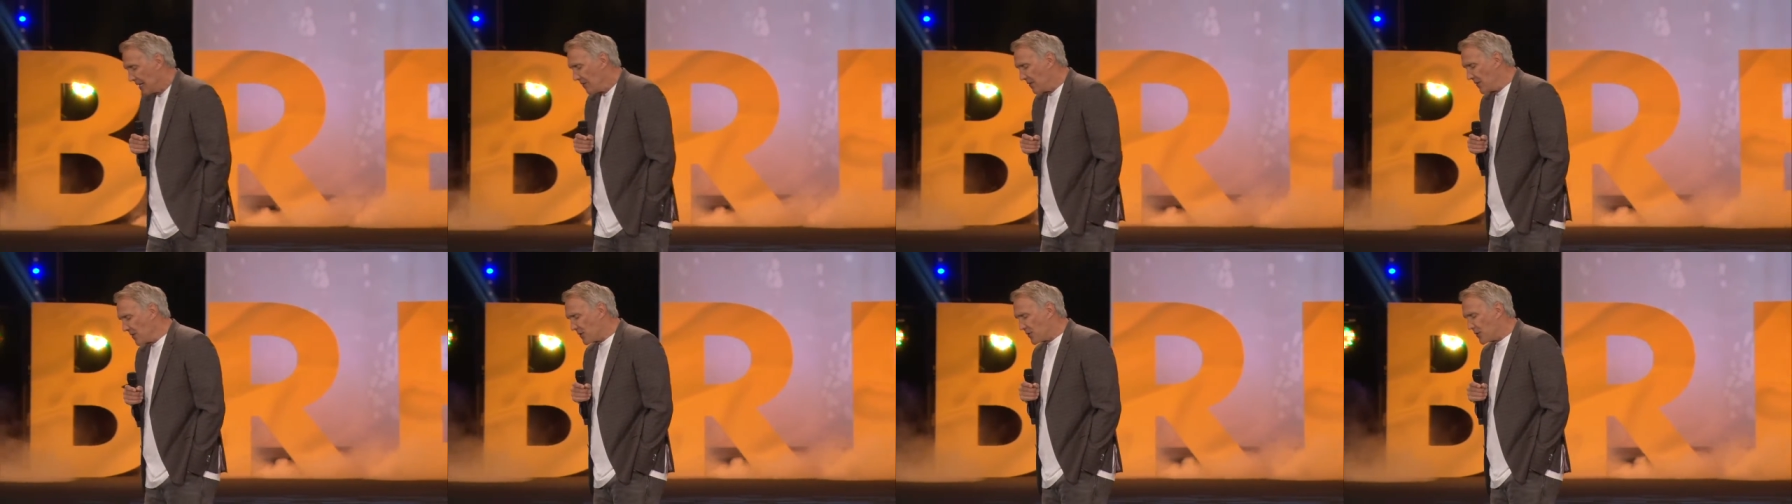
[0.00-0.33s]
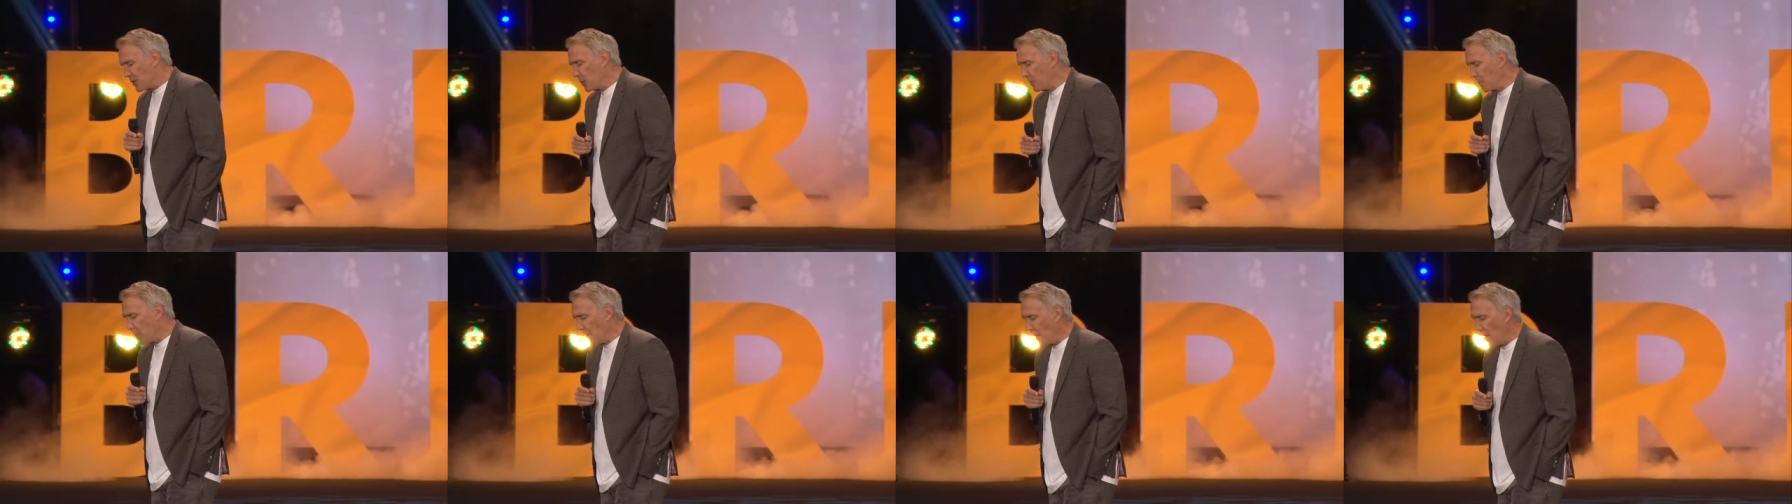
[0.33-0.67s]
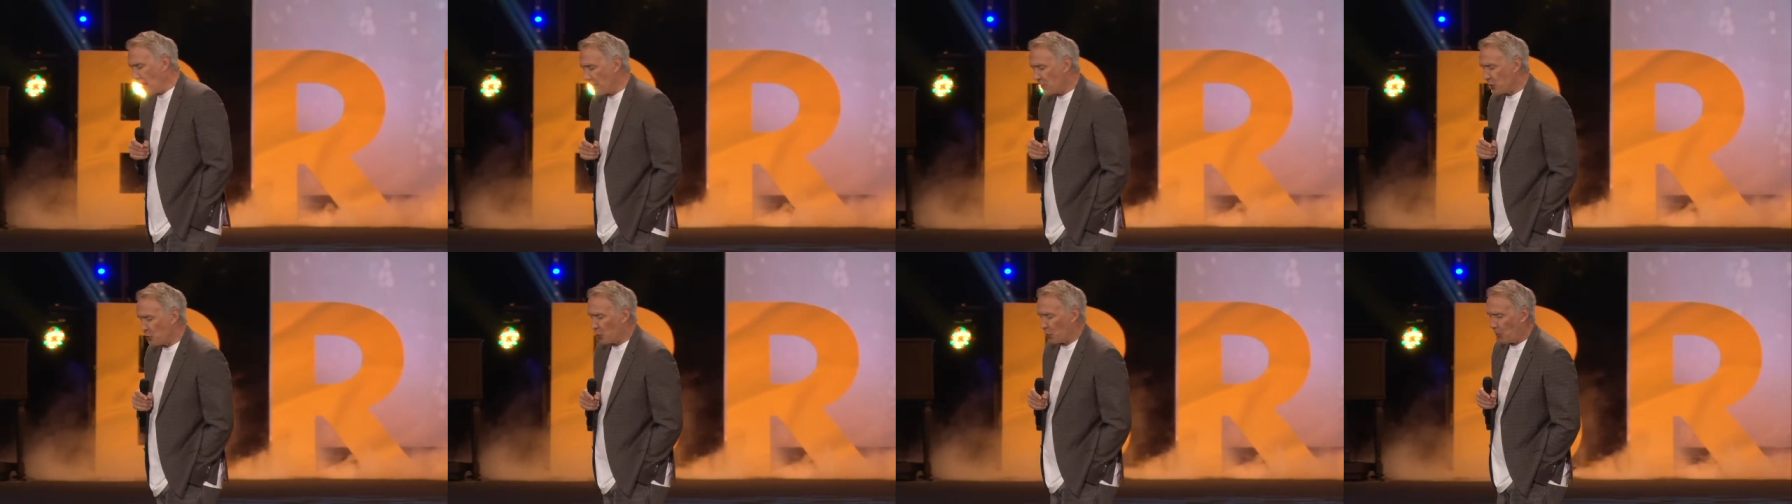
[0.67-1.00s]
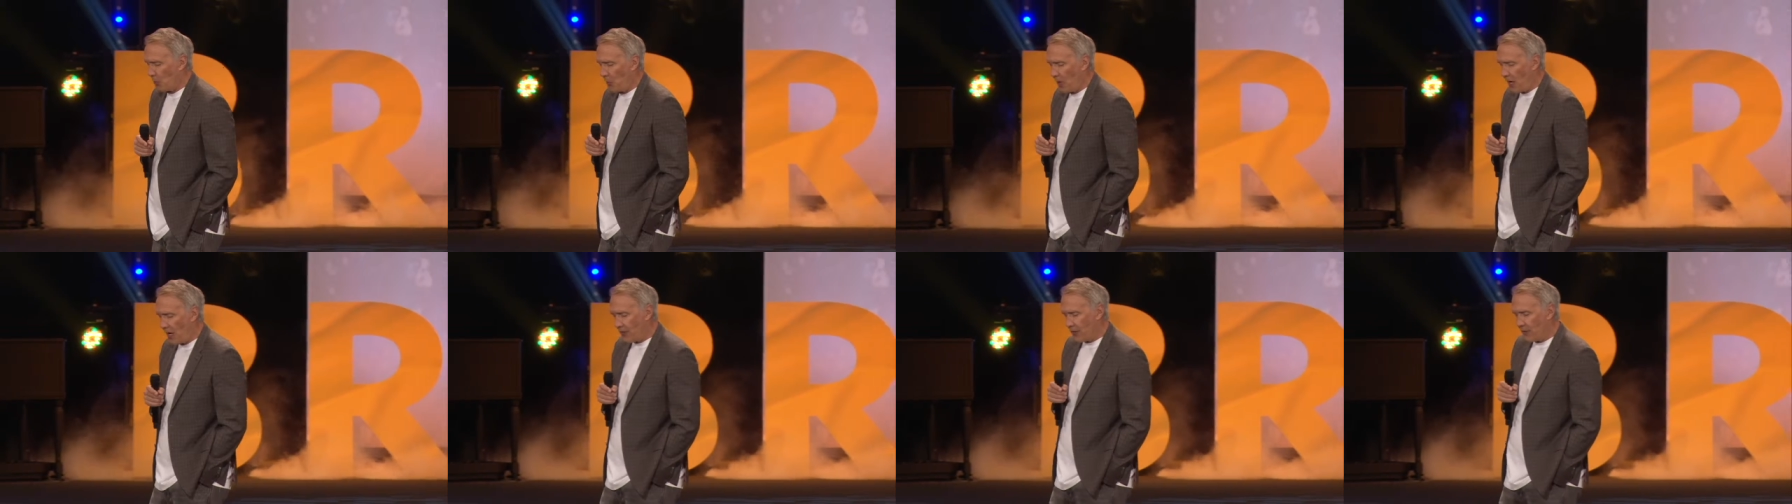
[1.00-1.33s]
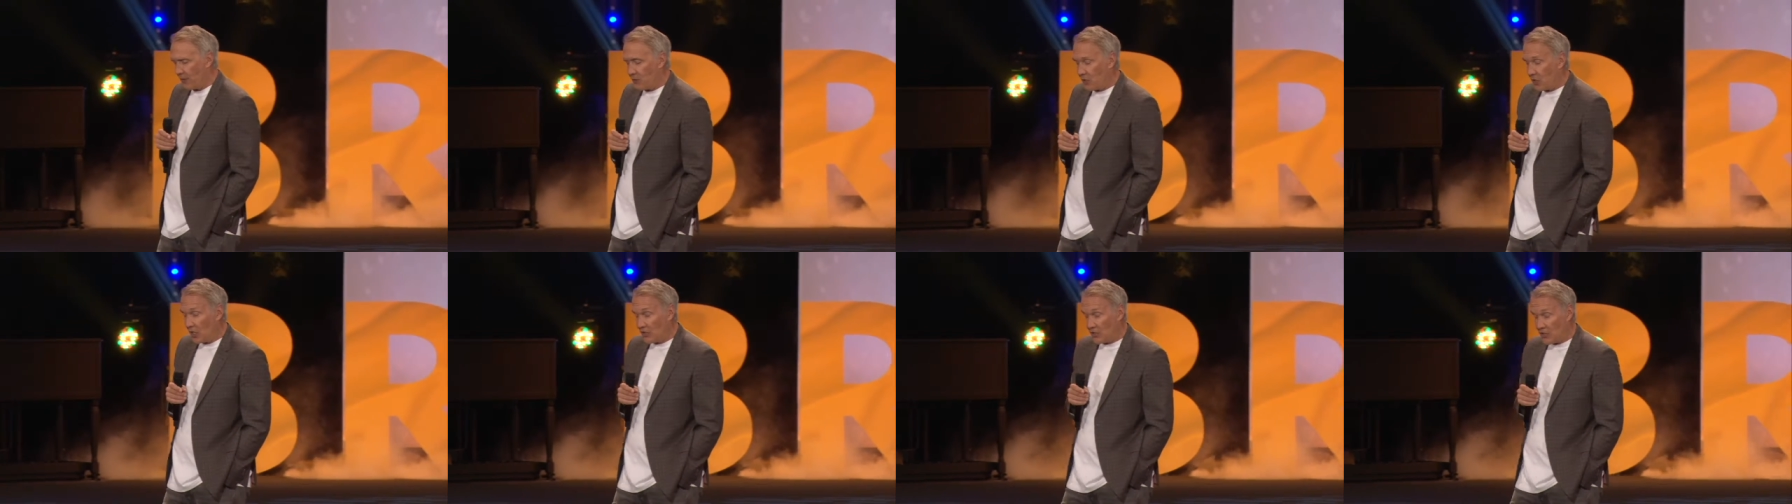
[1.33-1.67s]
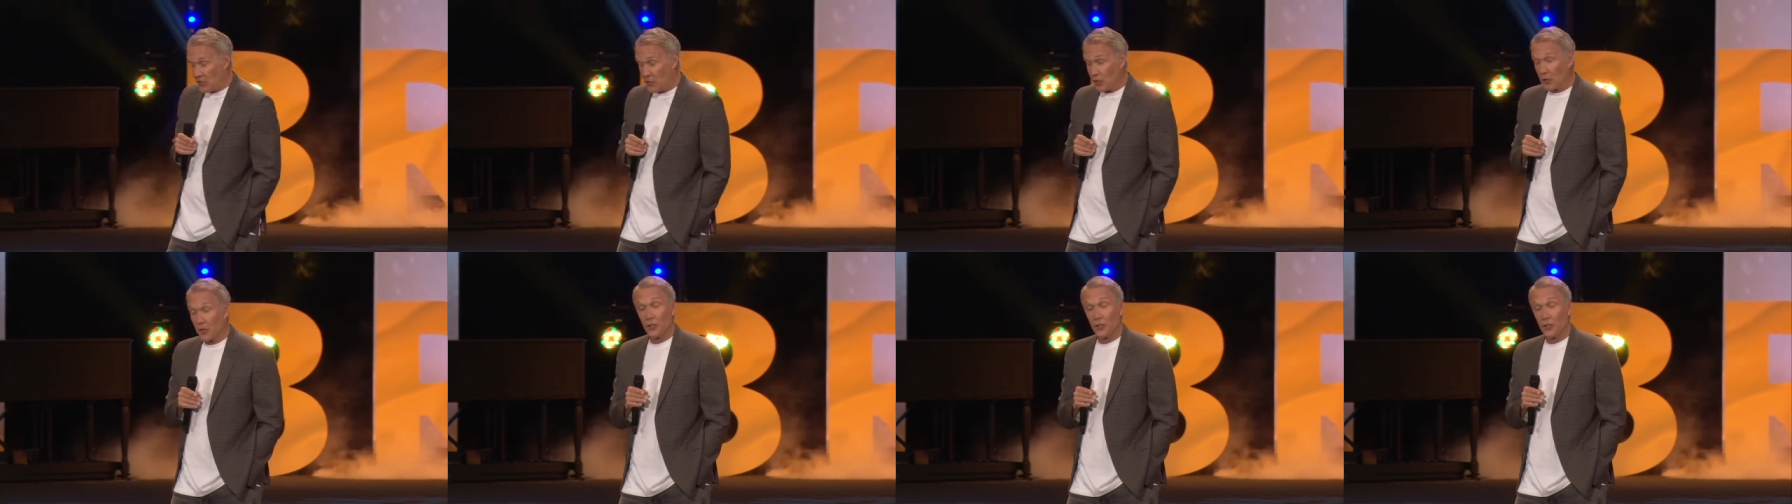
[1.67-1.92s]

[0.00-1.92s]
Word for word: this supernatural breath of Jesus.